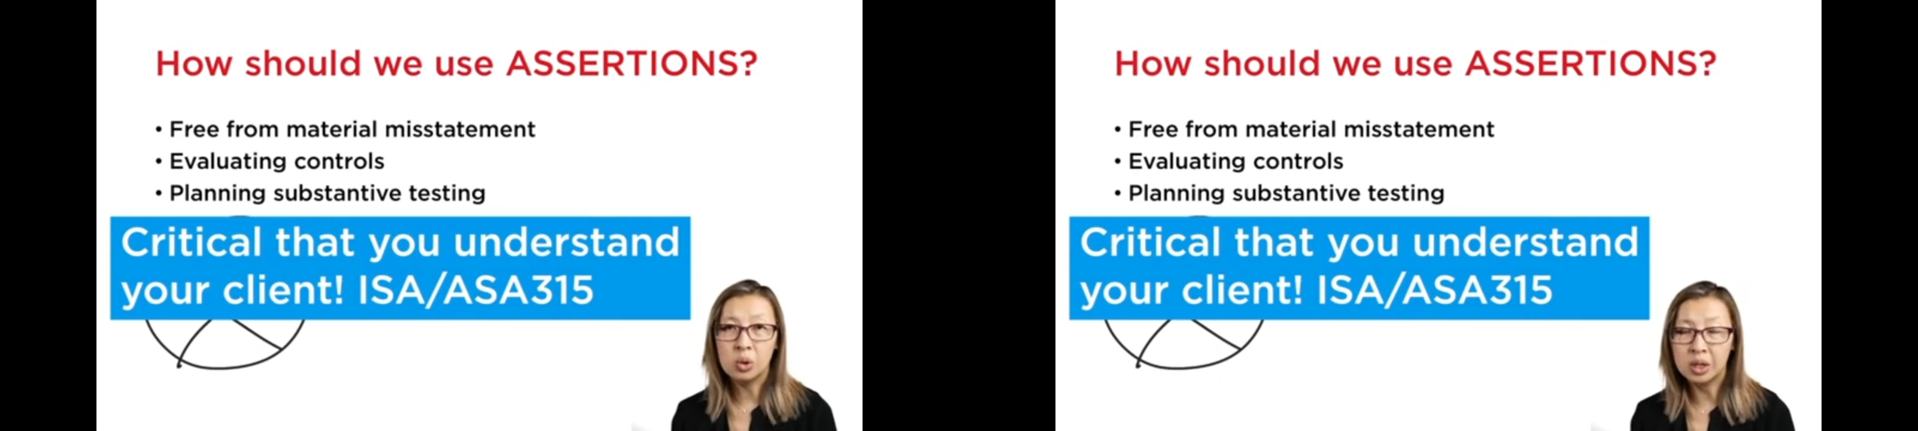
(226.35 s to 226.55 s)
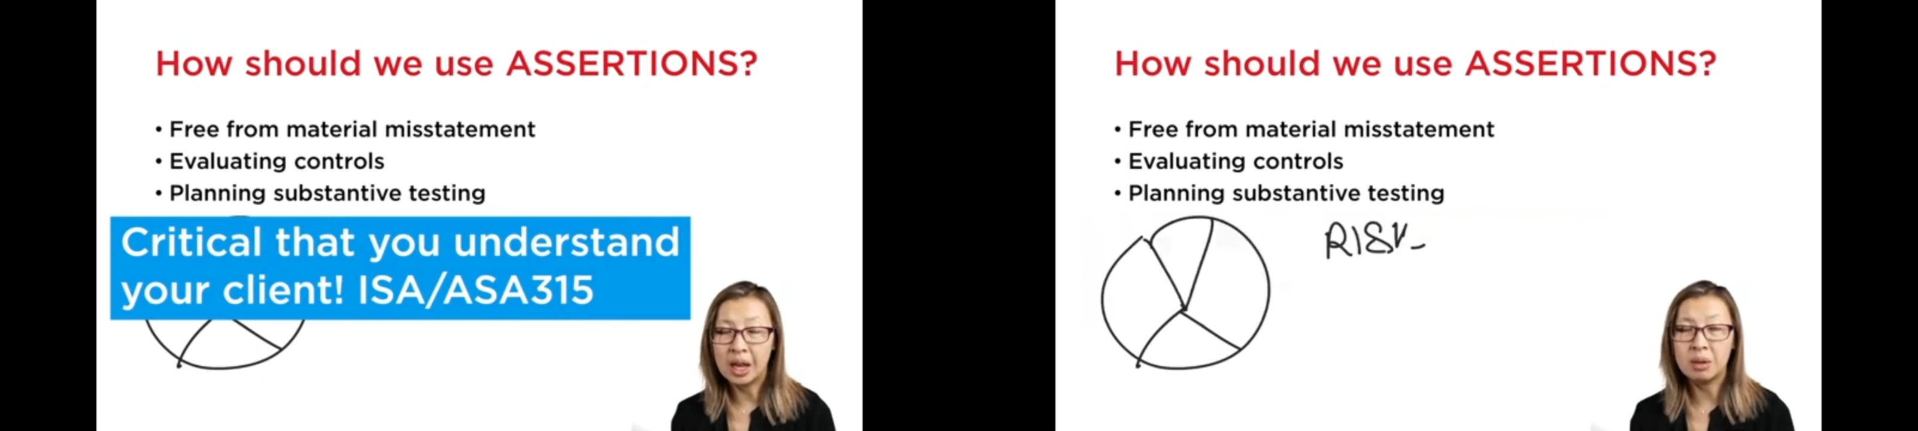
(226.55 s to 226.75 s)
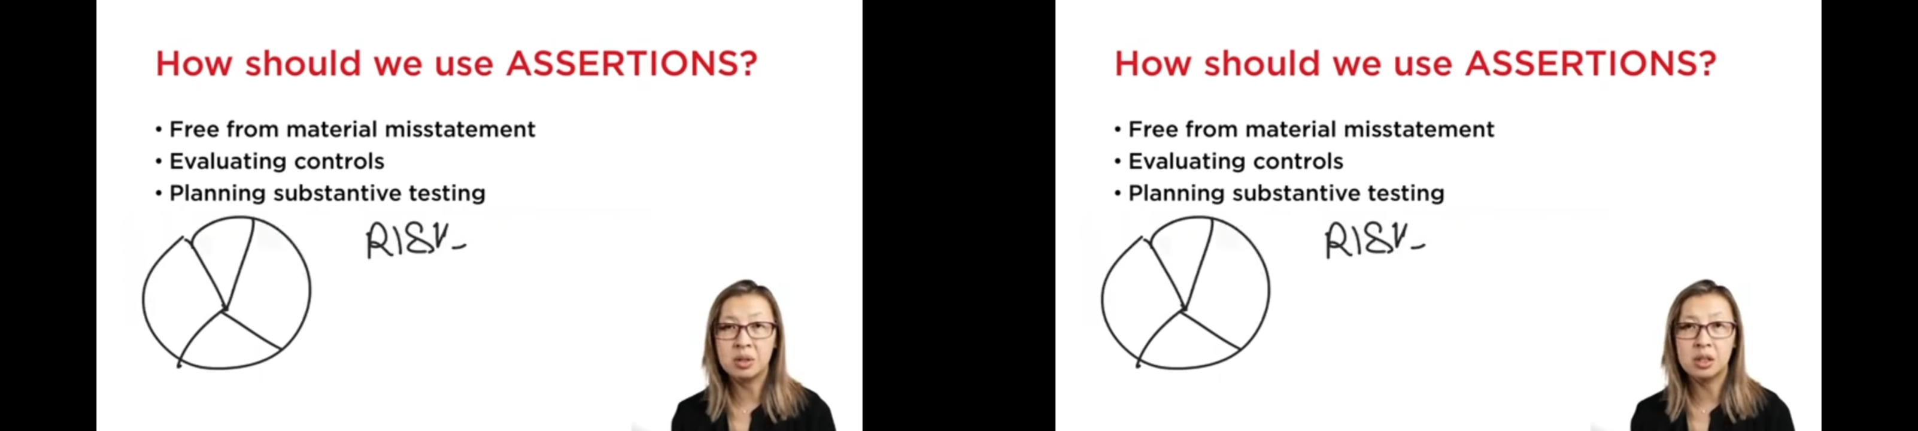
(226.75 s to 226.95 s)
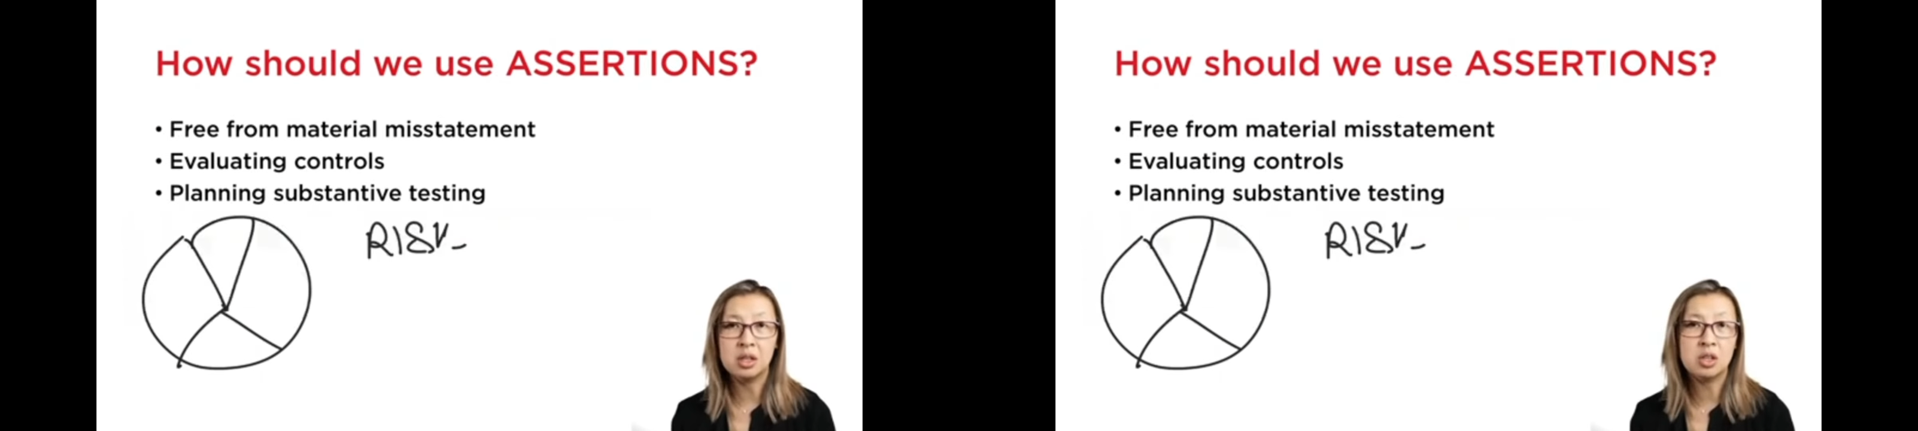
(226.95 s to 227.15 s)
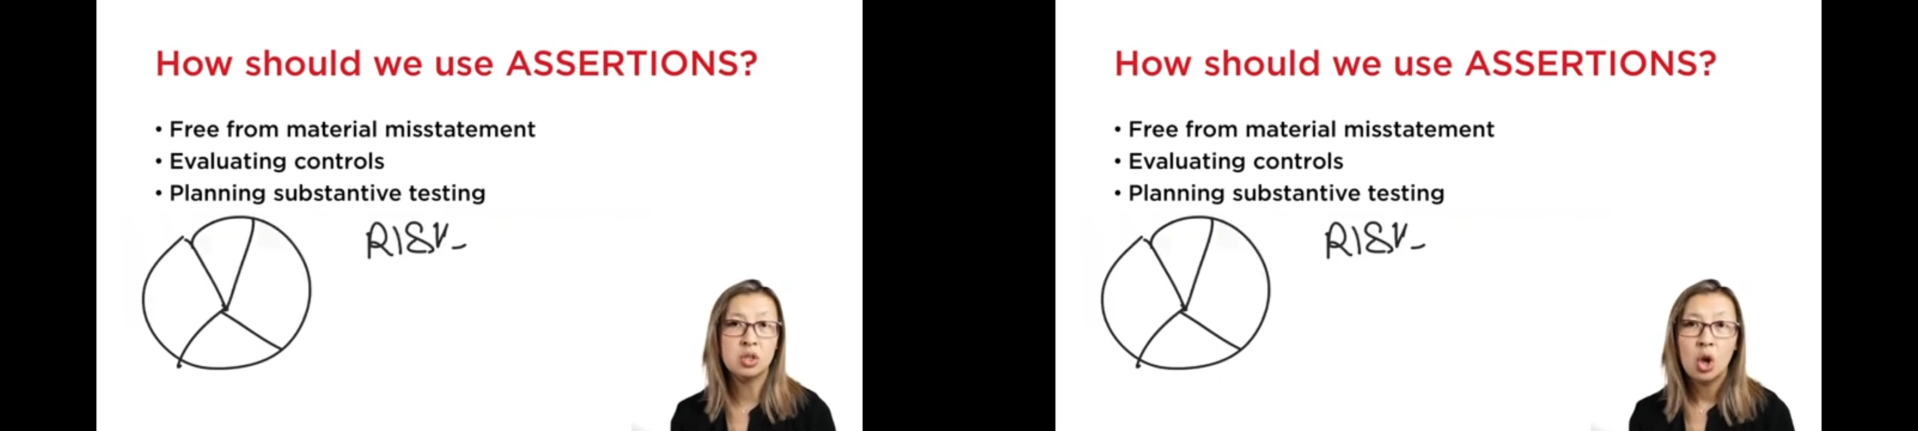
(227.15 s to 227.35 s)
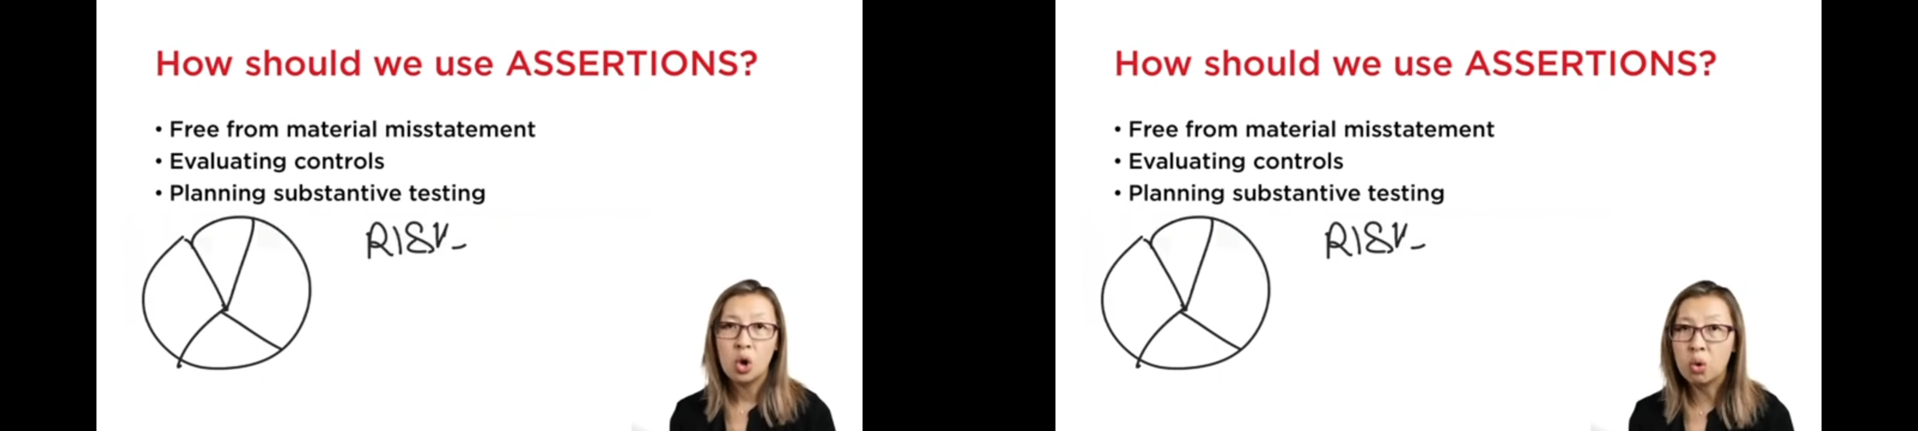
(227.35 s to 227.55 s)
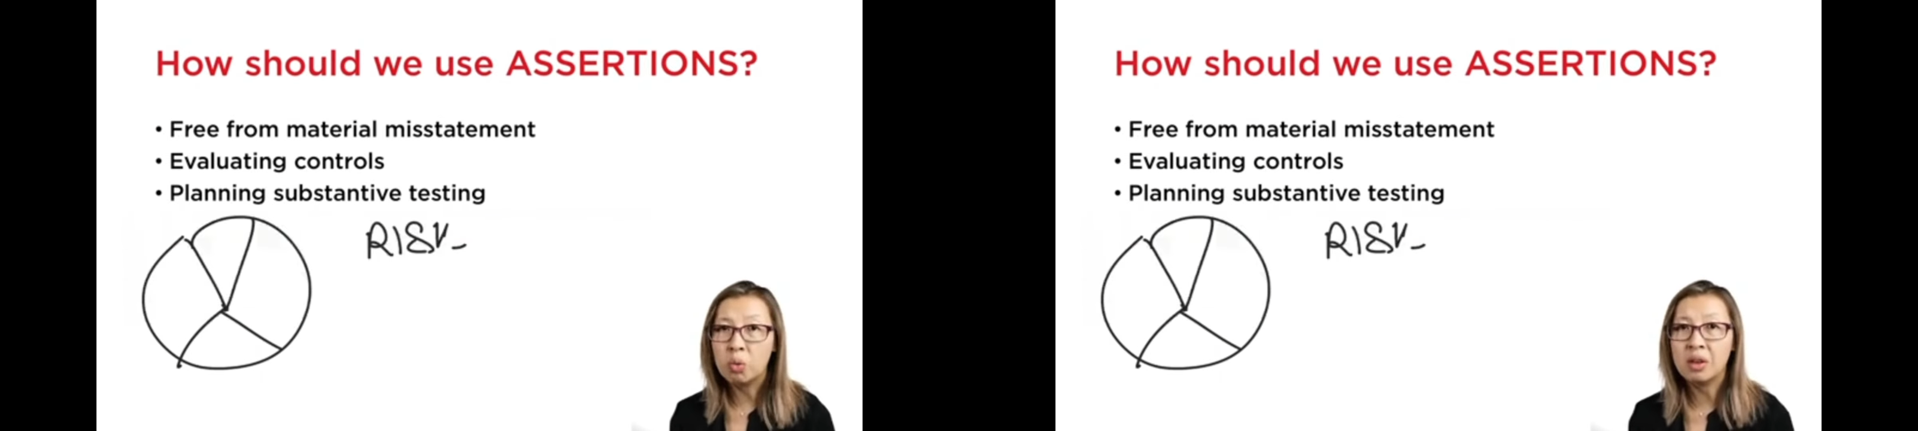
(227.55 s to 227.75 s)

or liabilities or